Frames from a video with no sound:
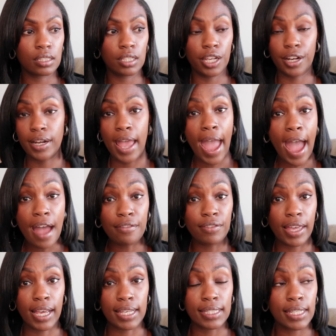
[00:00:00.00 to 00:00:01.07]
year and a half,
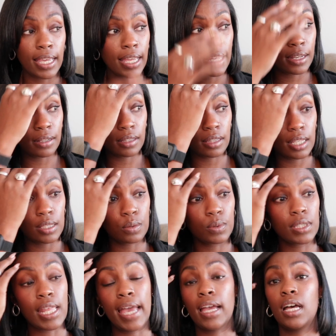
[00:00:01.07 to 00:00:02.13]
like I said, this
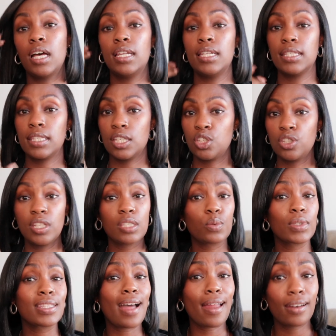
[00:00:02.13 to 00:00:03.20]
was like a decision. This
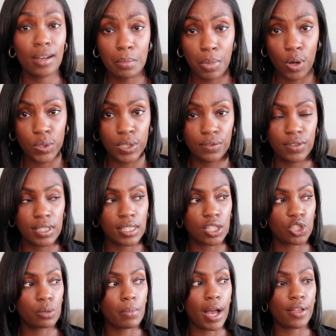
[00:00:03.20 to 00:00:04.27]
was not an impulsive
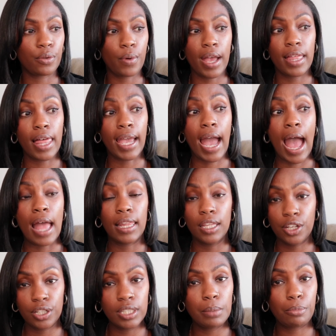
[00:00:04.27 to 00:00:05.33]
decision, by the way. Like, I
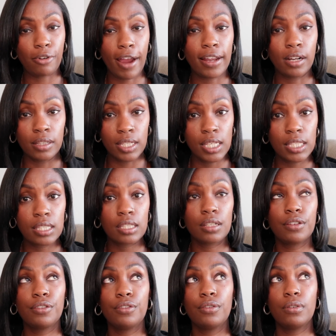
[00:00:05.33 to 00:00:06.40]
literally prayed on this.
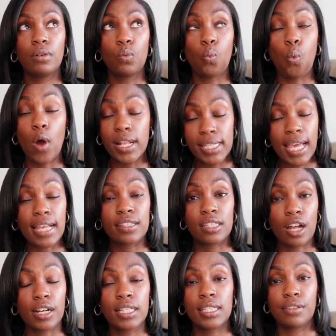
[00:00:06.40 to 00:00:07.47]
Once I
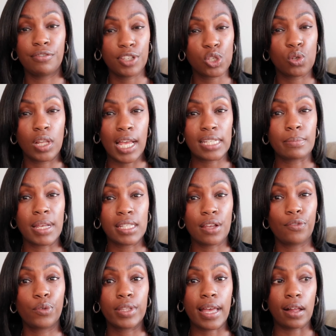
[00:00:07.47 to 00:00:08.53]
started to visualize
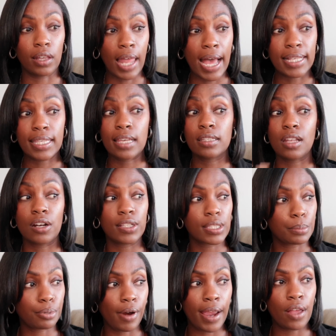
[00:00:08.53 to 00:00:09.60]
myself without locks, I started
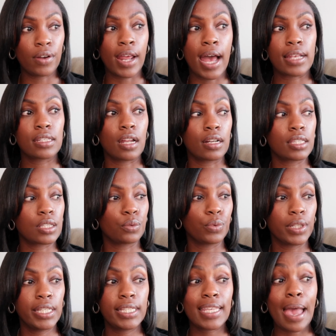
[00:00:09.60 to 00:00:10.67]
to pray on it. I started to
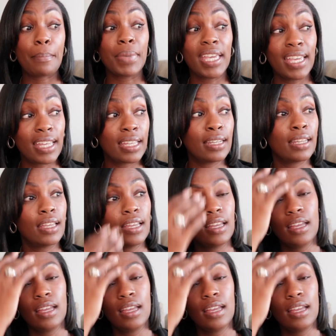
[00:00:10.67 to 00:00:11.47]
really tap in